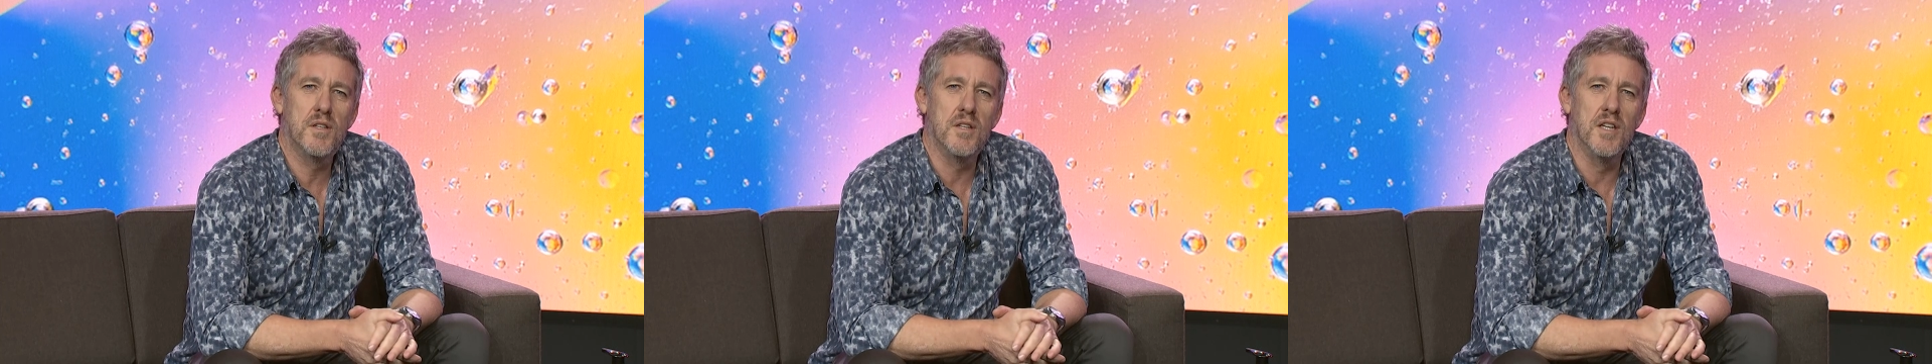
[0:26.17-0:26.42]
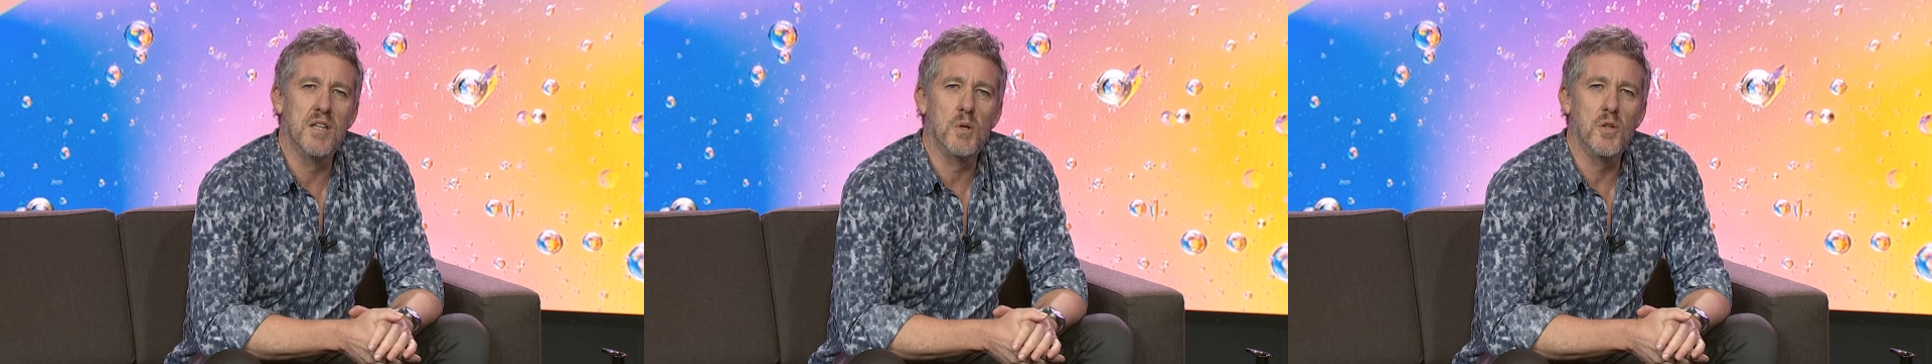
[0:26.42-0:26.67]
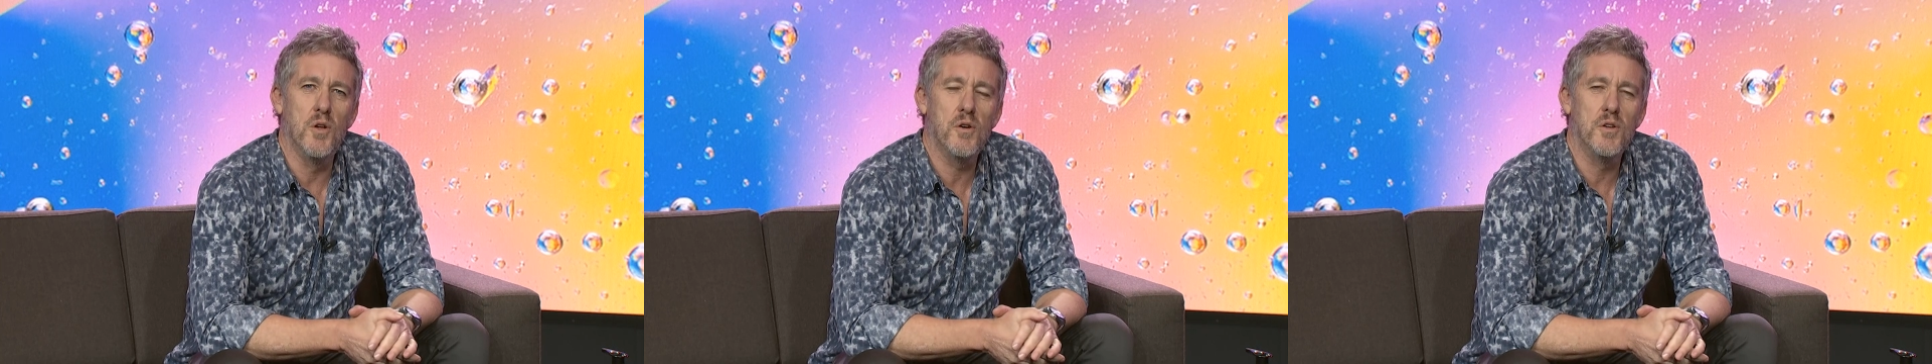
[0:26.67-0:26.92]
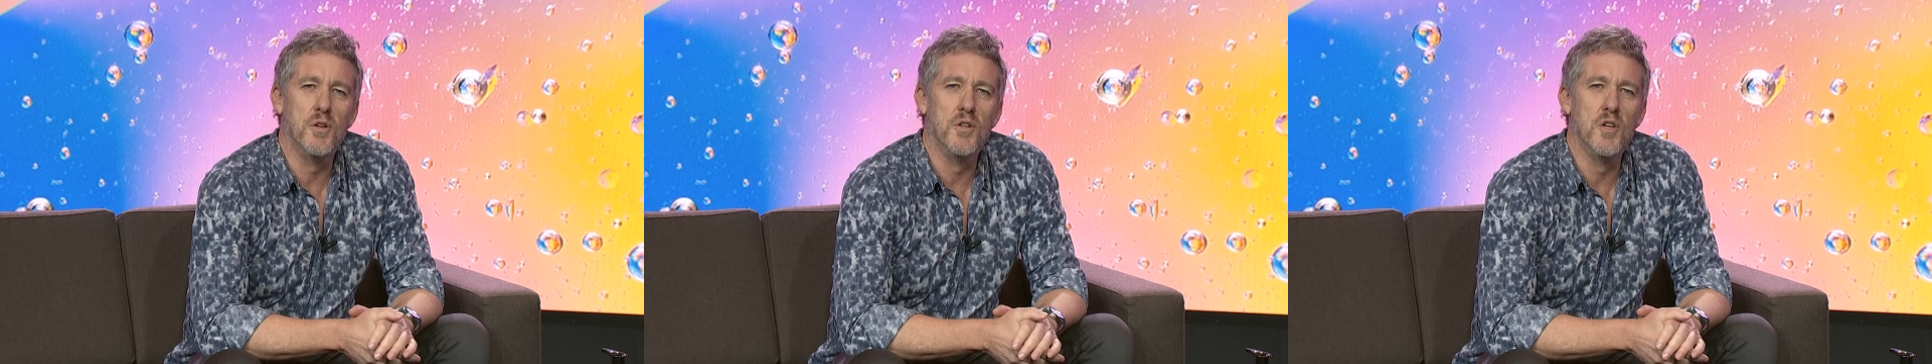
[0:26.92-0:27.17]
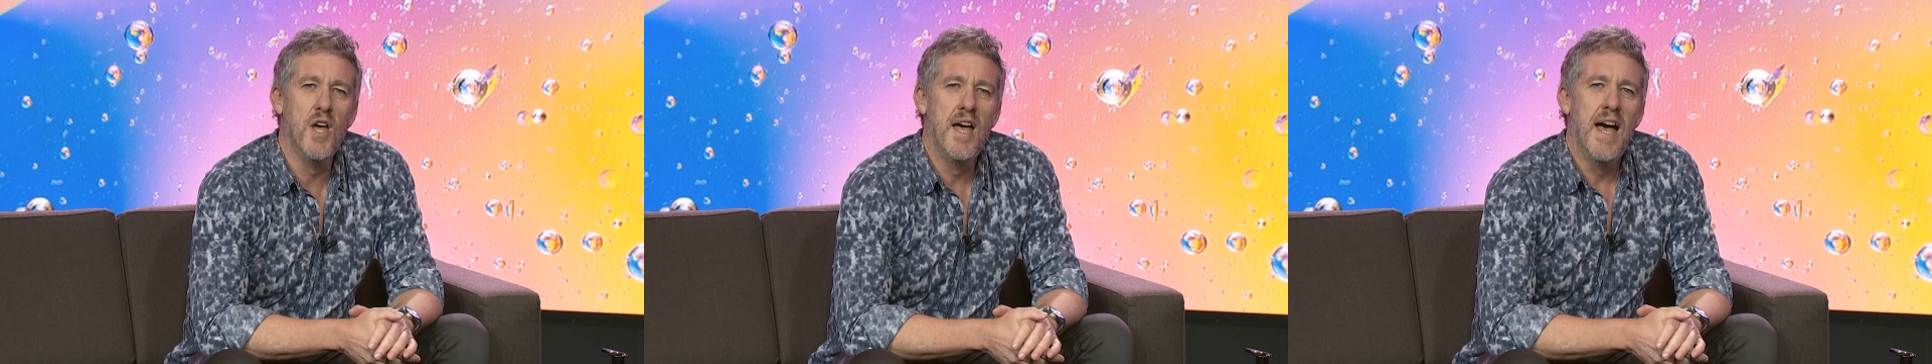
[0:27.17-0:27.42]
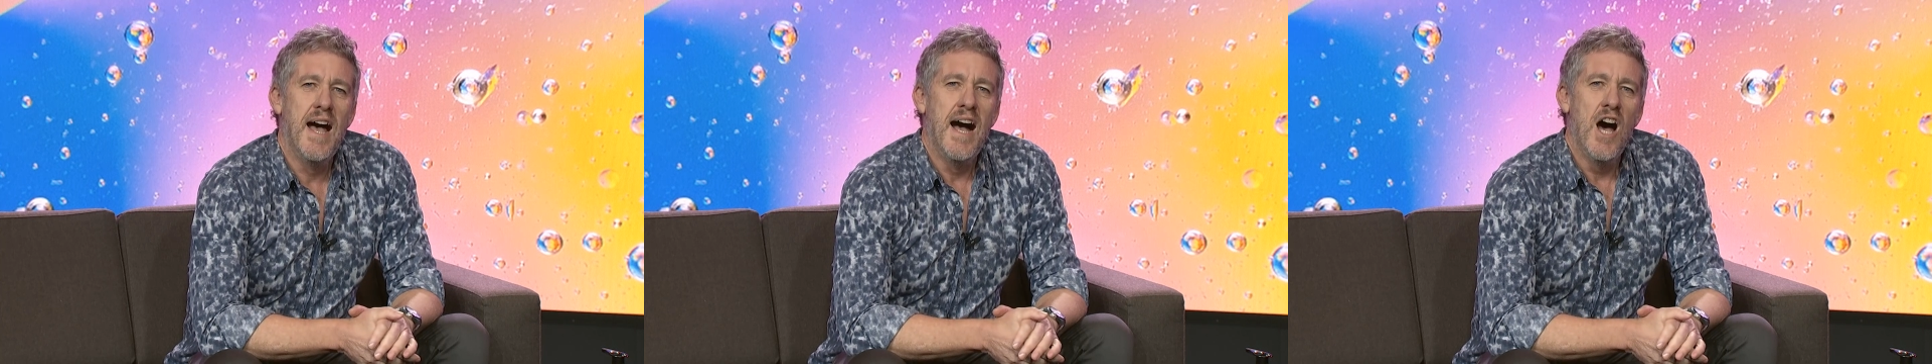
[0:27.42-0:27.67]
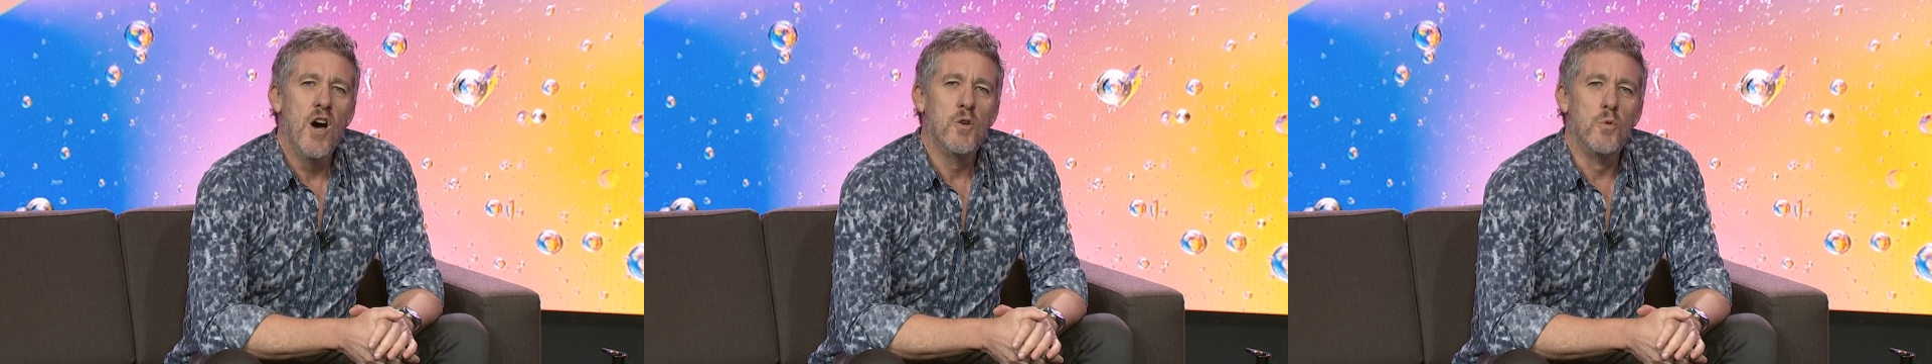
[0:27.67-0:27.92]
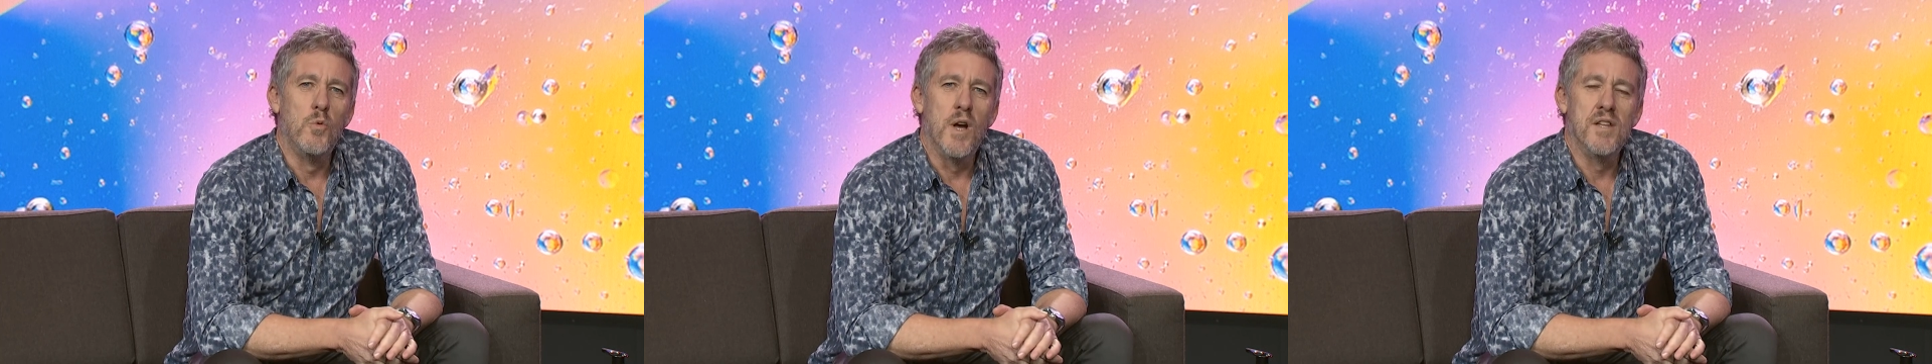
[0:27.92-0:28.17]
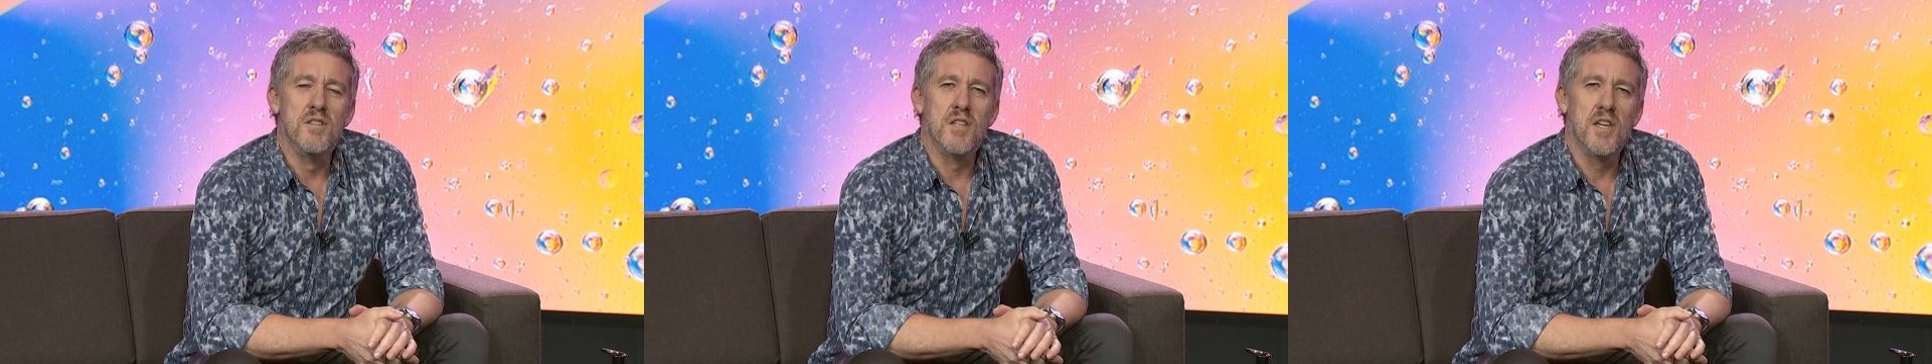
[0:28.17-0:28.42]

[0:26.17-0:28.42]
Kian McLaughlin runs